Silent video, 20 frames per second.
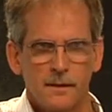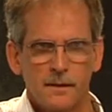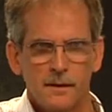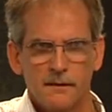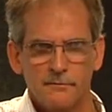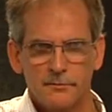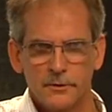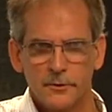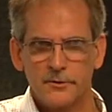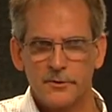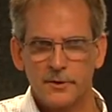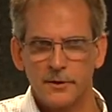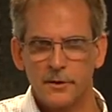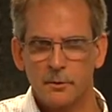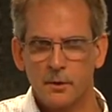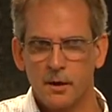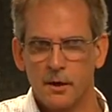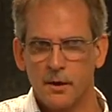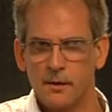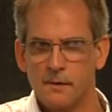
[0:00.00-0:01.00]
of losing
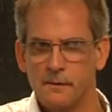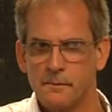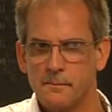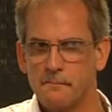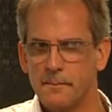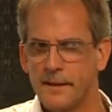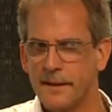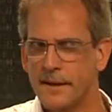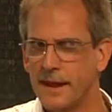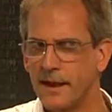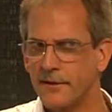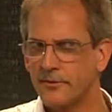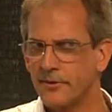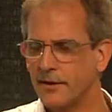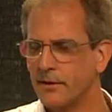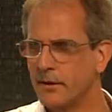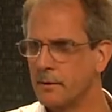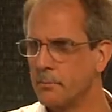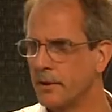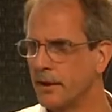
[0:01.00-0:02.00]
you all by
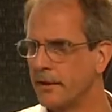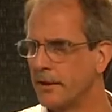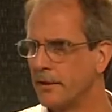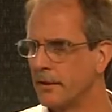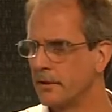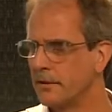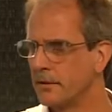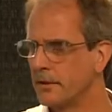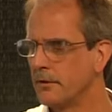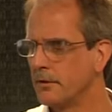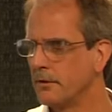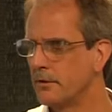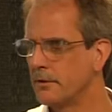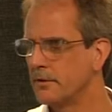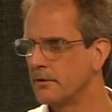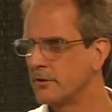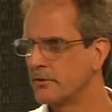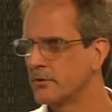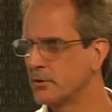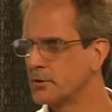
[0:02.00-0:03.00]
asking you to play a little
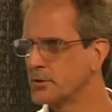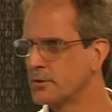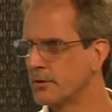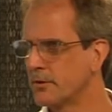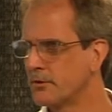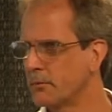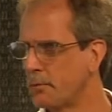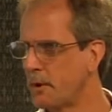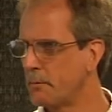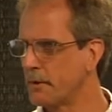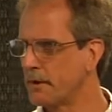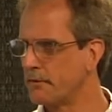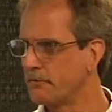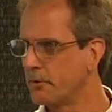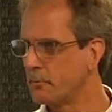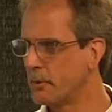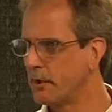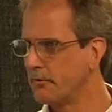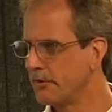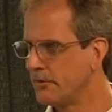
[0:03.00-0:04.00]
social experiment
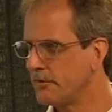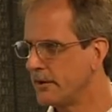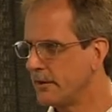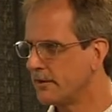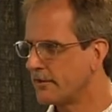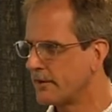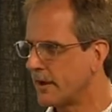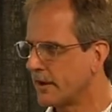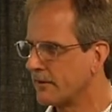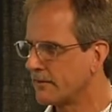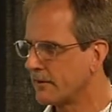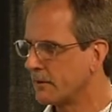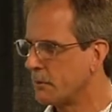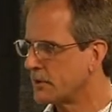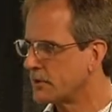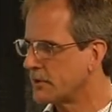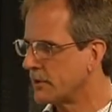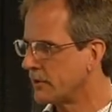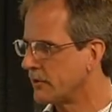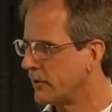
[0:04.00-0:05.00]
for about 15 seconds. I
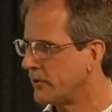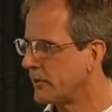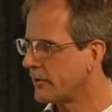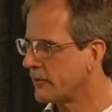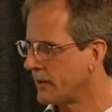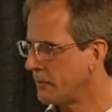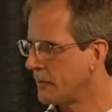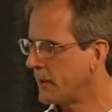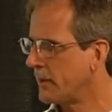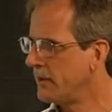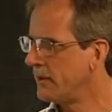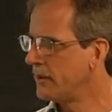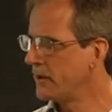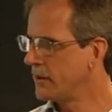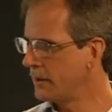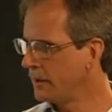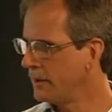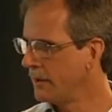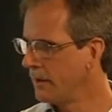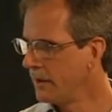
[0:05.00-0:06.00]
want you to turn to somebody near
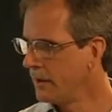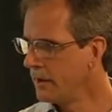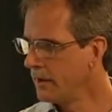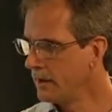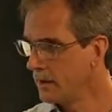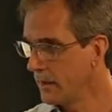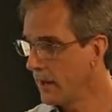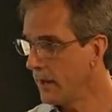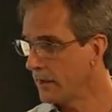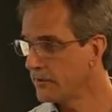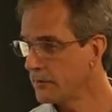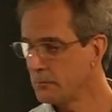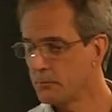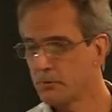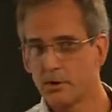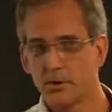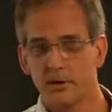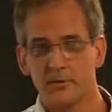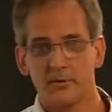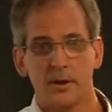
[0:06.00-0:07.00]
you. Yes, I'm
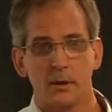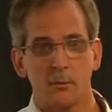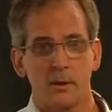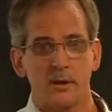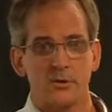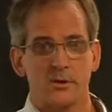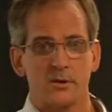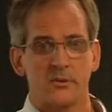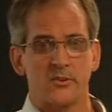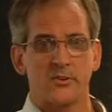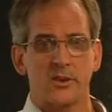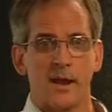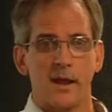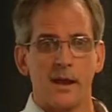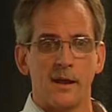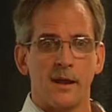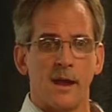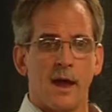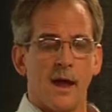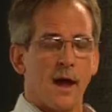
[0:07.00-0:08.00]
serious. And I want you to
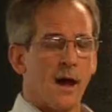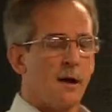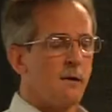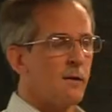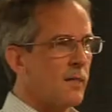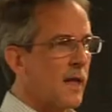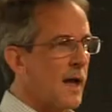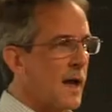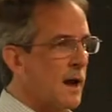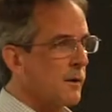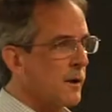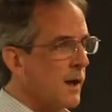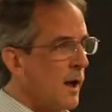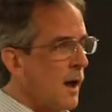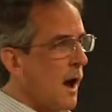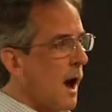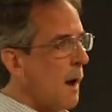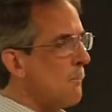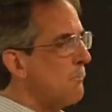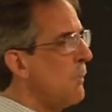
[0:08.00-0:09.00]
say out loud
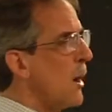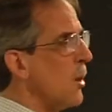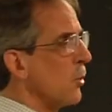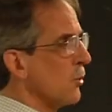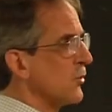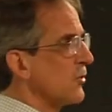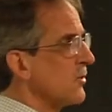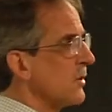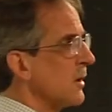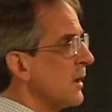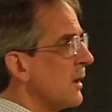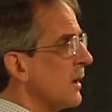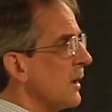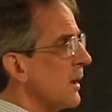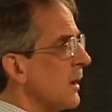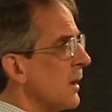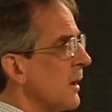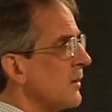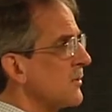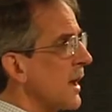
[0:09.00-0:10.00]
a boast.
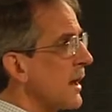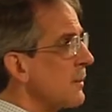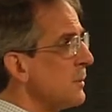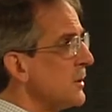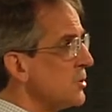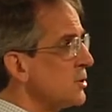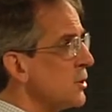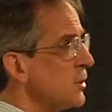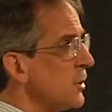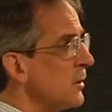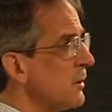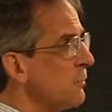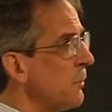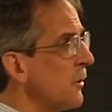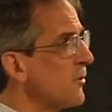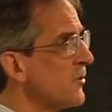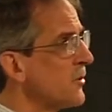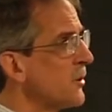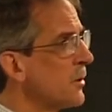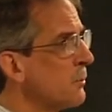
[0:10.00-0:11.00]
It's got to be true, a
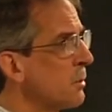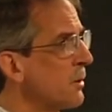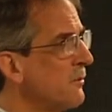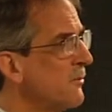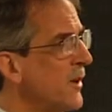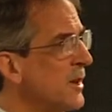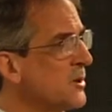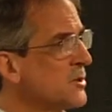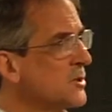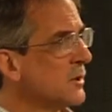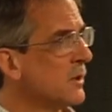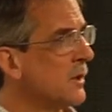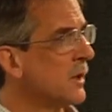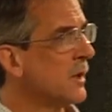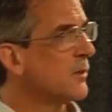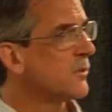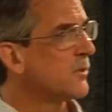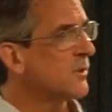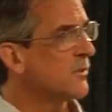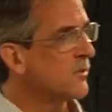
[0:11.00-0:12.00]
personal or professional
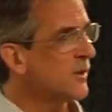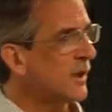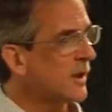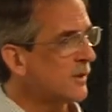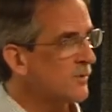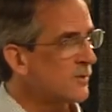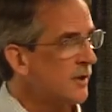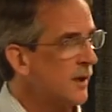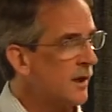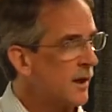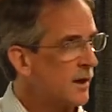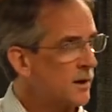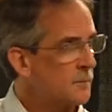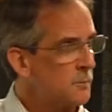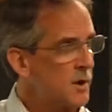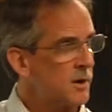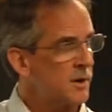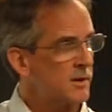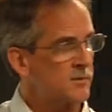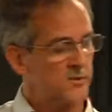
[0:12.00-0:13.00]
success. On your
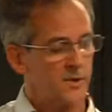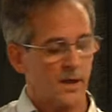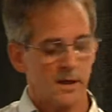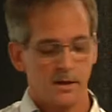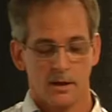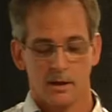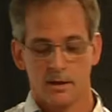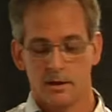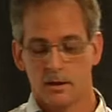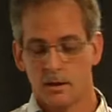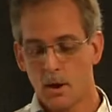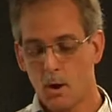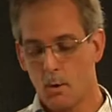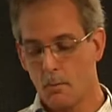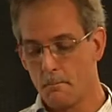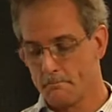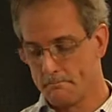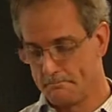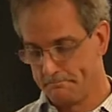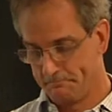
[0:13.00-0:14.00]
mark, get set, go.